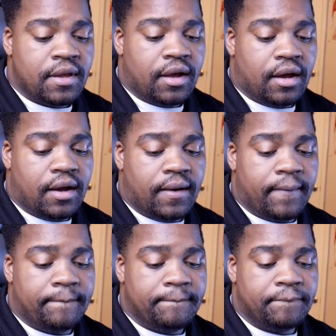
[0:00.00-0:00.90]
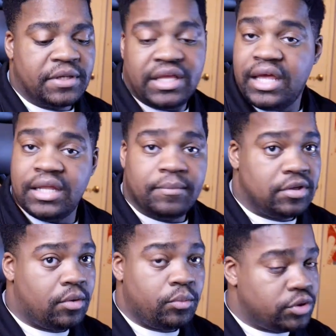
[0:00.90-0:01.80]
But yeah, let me know
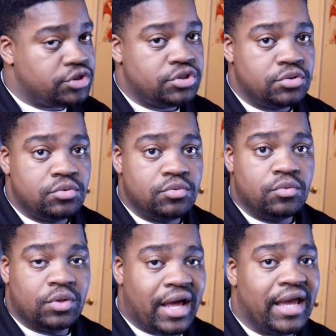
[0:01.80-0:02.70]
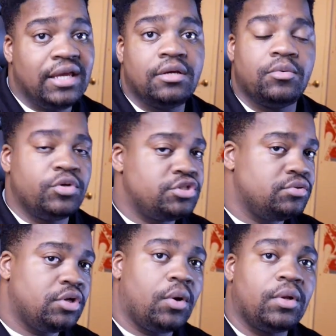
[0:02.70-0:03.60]
what you like, what you
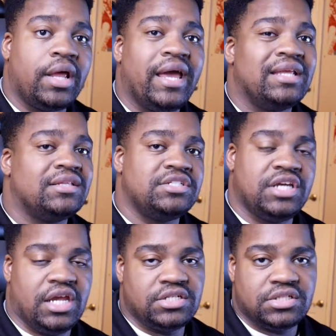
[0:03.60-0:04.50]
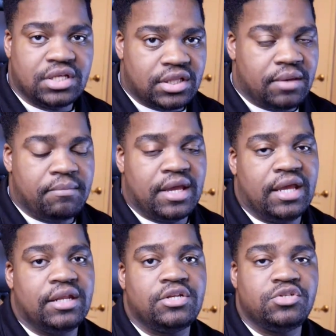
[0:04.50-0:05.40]
don't like, the changes that they made
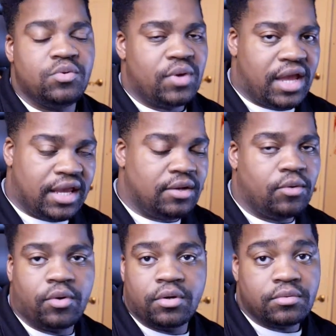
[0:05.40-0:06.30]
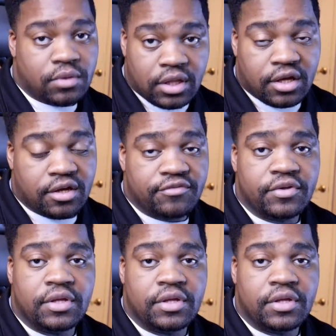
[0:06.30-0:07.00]
that you hate or love.